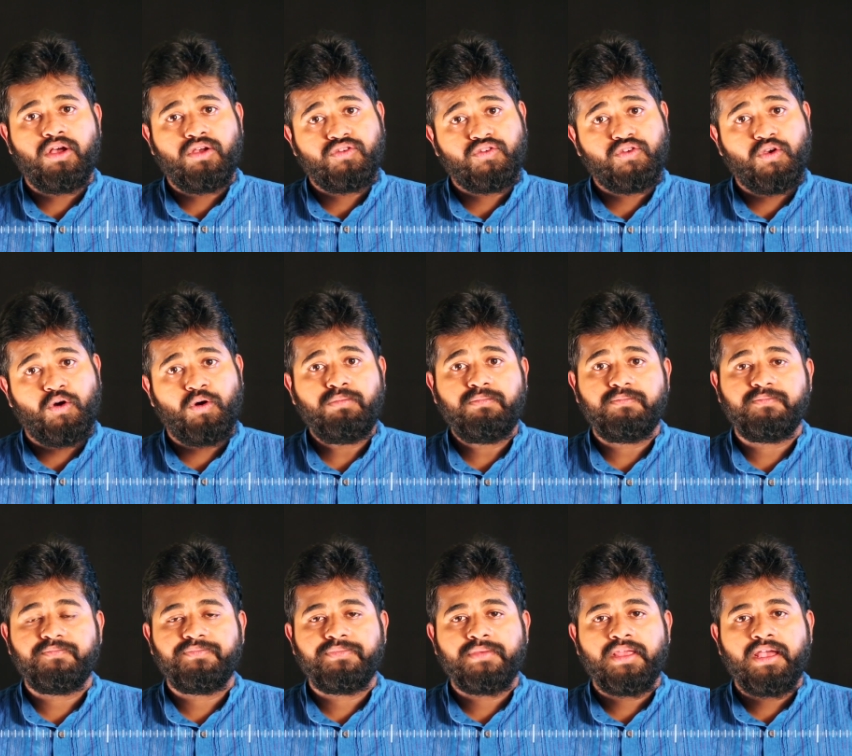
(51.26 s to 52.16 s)
So,
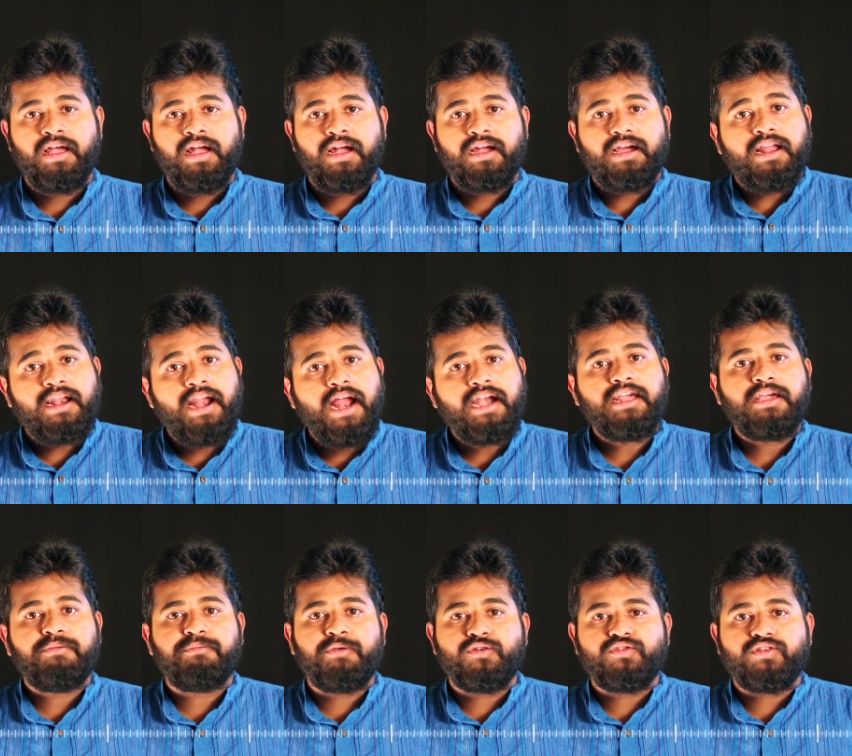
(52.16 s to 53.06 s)

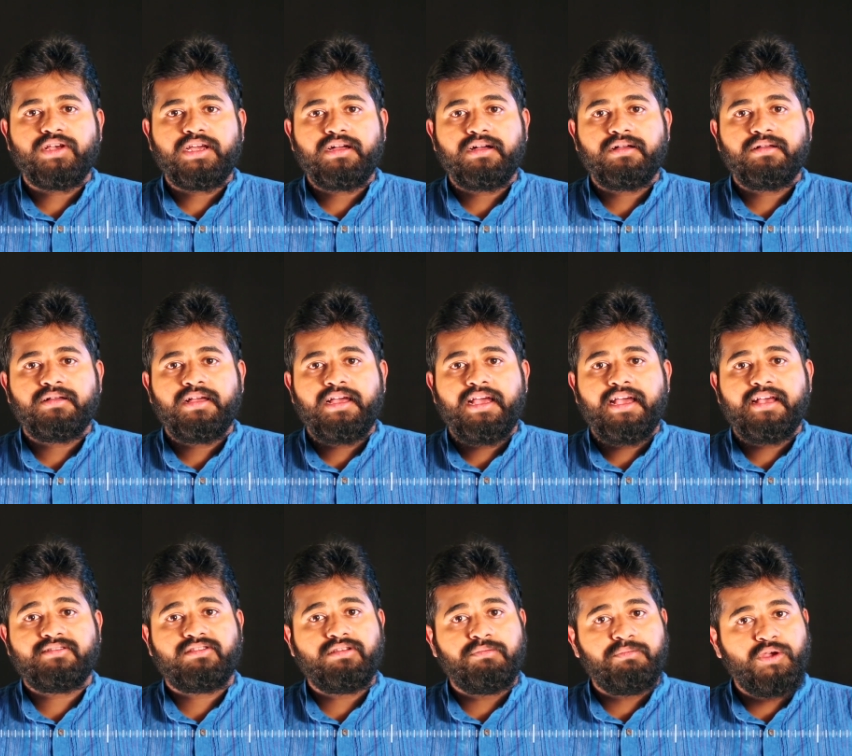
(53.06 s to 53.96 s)
Carnatic music
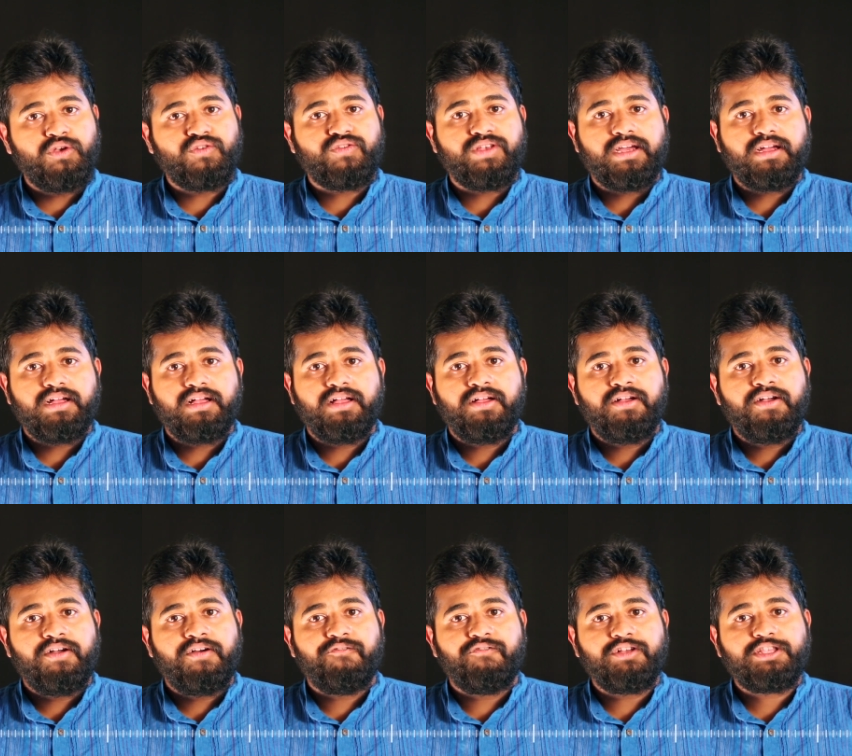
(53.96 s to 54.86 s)
is the music
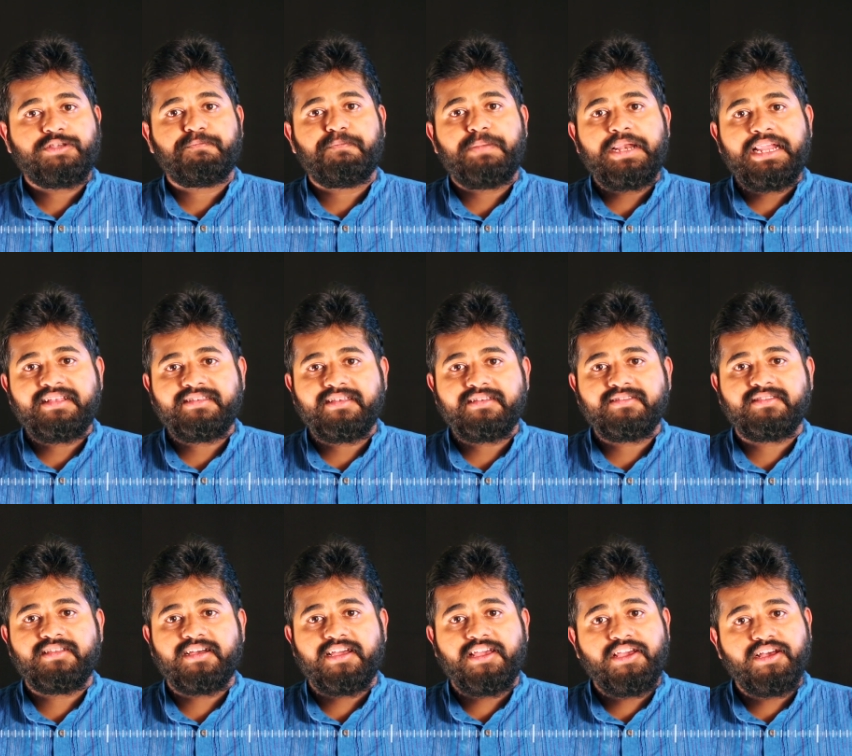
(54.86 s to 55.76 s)
which pleases
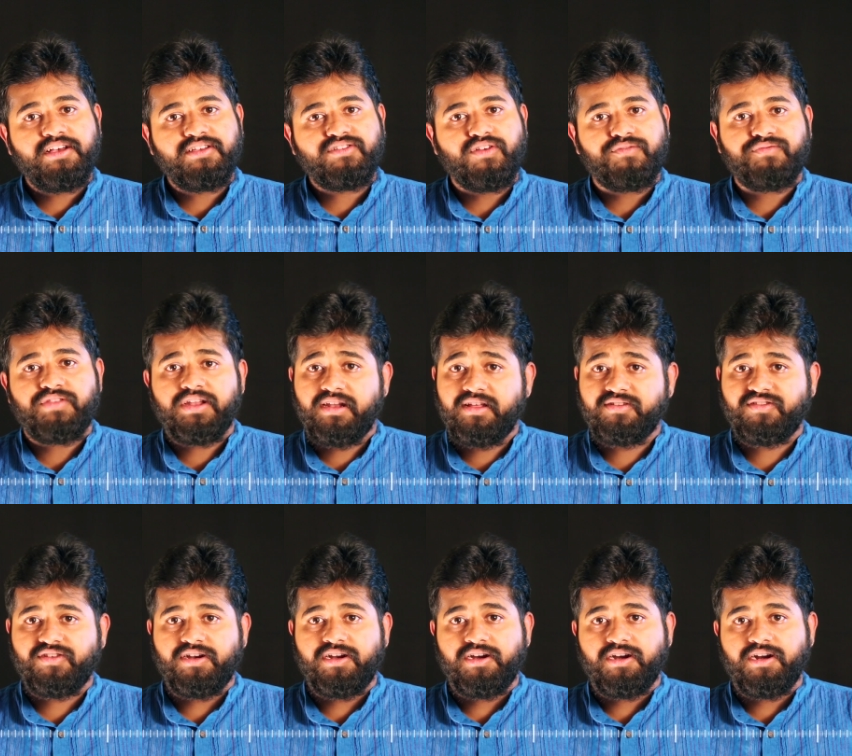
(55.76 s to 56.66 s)
the ears of the
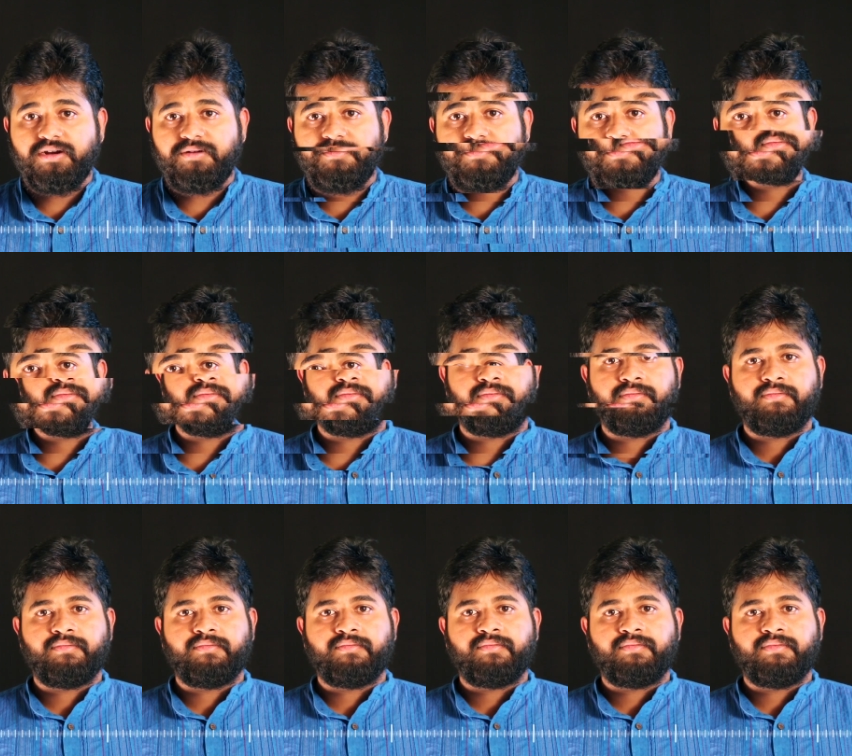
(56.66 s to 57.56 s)
listener.
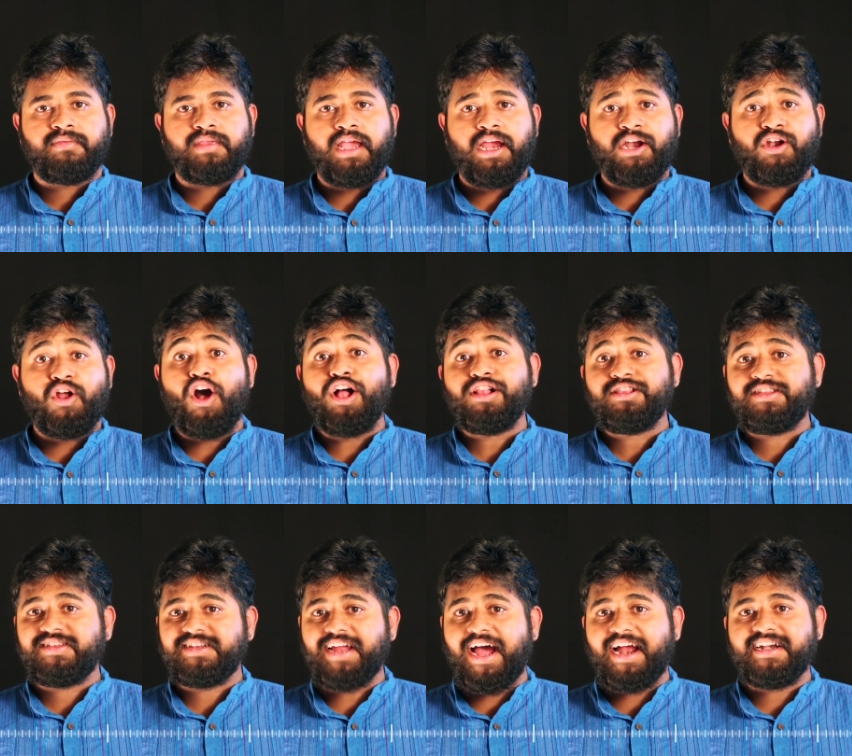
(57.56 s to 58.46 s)
It all
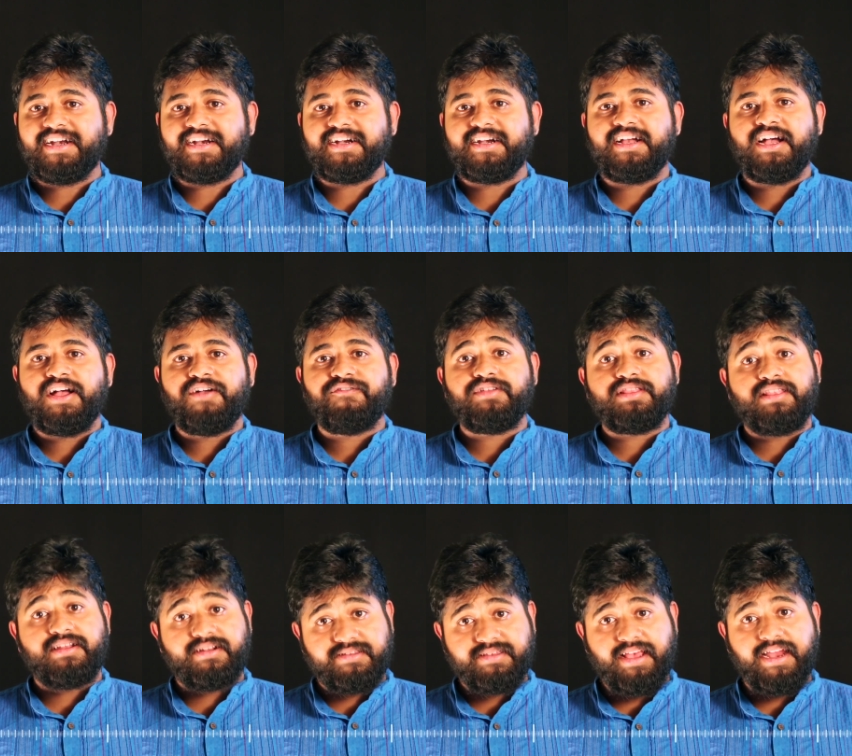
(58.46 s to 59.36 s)
started with
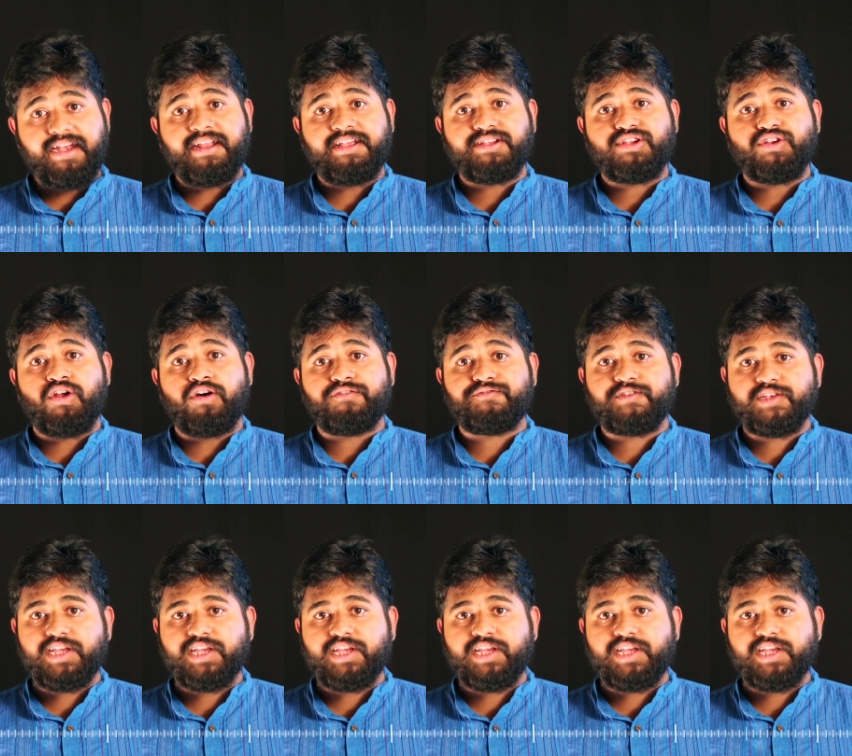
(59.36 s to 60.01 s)
the recitation of